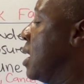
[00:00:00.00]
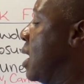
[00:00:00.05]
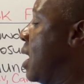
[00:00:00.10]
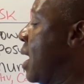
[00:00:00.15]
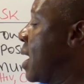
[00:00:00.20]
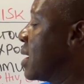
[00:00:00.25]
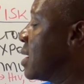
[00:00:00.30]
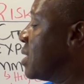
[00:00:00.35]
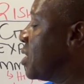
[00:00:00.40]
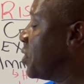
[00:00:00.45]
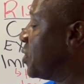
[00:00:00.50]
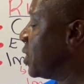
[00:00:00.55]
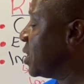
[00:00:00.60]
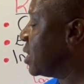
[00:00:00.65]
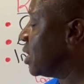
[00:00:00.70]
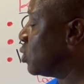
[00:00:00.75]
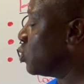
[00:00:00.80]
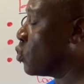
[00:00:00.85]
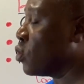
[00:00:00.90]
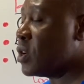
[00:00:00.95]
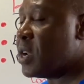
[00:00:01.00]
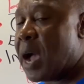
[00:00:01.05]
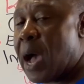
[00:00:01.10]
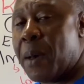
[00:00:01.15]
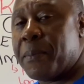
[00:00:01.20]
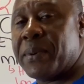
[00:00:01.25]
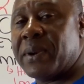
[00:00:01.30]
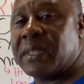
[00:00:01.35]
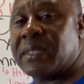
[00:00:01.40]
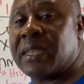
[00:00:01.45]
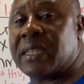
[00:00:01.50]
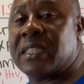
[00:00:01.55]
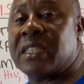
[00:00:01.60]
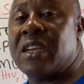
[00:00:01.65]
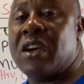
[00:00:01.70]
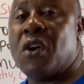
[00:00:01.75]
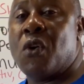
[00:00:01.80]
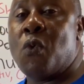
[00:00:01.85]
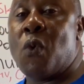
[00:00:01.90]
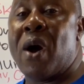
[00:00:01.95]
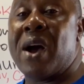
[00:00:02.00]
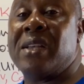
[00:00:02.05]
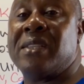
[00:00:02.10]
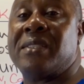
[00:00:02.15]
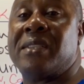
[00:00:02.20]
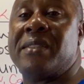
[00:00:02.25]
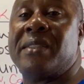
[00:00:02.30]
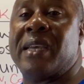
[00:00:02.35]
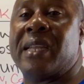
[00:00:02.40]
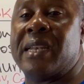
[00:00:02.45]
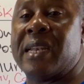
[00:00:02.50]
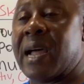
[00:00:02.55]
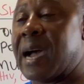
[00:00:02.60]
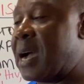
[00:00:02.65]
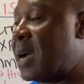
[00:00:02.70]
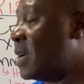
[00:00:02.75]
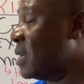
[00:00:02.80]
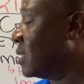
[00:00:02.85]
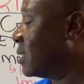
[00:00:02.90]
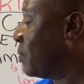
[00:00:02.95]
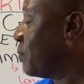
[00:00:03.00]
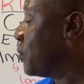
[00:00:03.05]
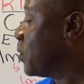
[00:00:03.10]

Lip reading: Another thing that could happen is that once in the lungs,